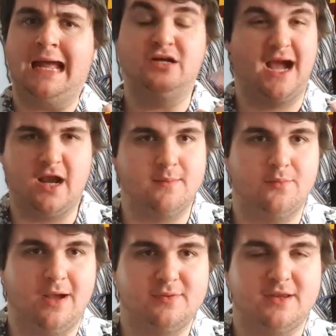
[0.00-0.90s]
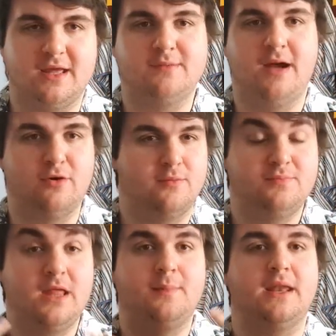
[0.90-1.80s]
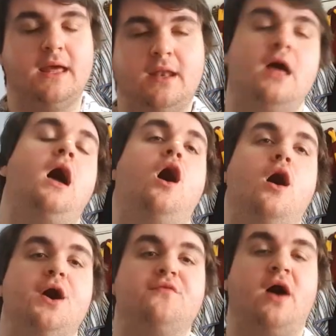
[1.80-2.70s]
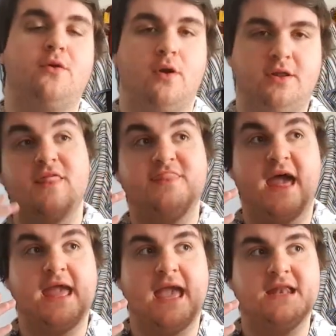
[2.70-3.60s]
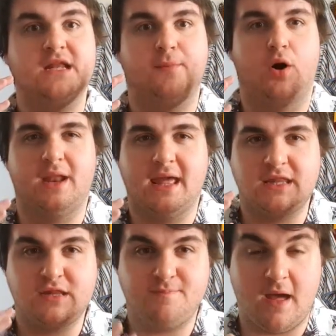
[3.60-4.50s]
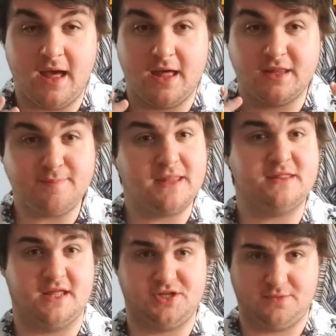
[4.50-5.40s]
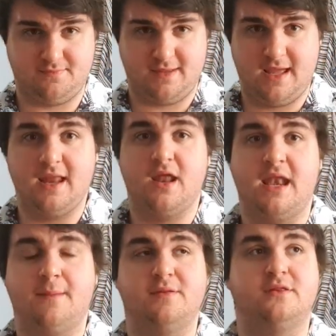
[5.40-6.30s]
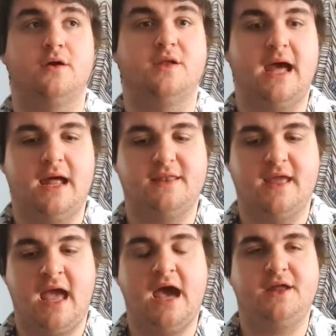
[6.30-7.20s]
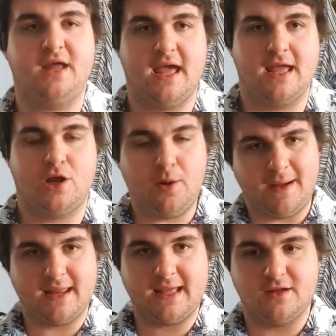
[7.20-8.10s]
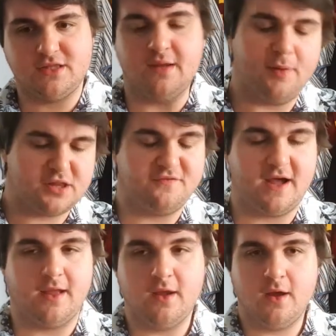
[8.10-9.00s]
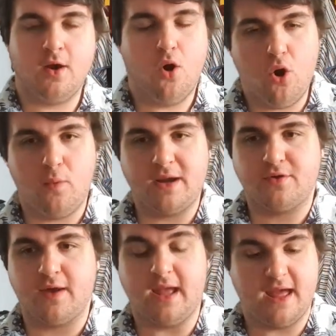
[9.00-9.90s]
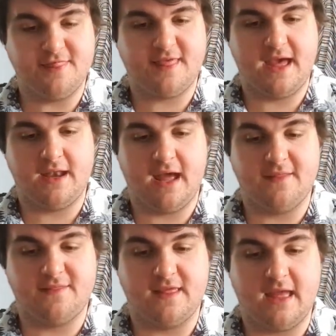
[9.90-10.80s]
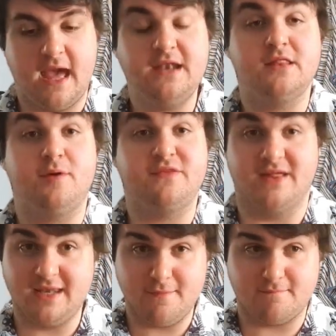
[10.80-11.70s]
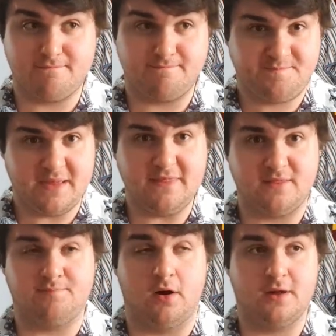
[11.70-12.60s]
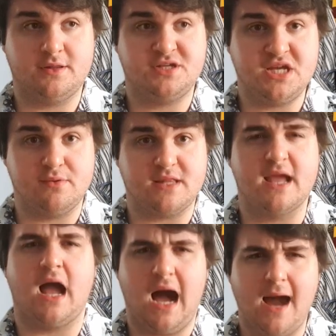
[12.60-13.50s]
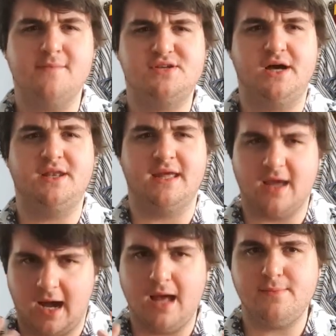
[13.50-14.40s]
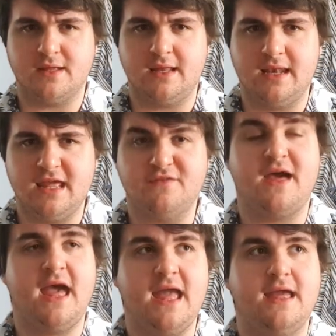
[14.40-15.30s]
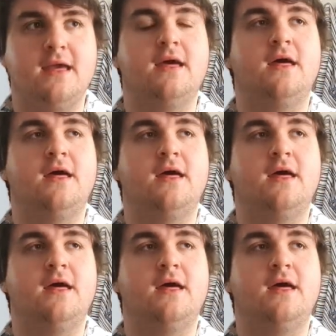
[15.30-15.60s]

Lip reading: I can't remember what episode it is, but I will dub it in, of High Rollers. They ended up on a space station in an episode, and they had a combat encounter, boss fight, all went great, and then at the end of the boss fight, they didn't beat the boss. She was like, I'm done here, I'm gonna leave. Hey,